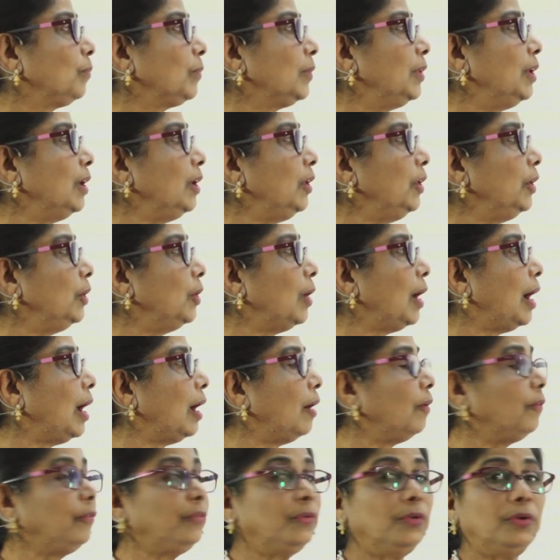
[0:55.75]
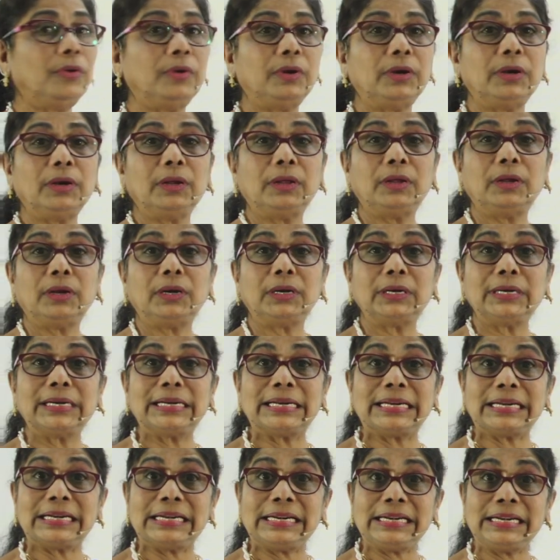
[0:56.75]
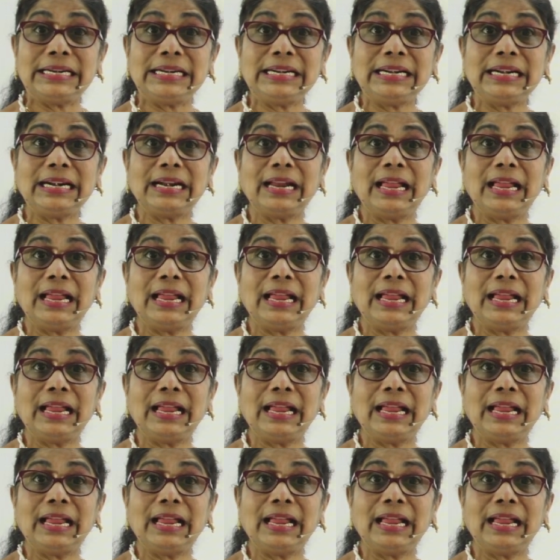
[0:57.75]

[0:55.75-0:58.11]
Here you have roll.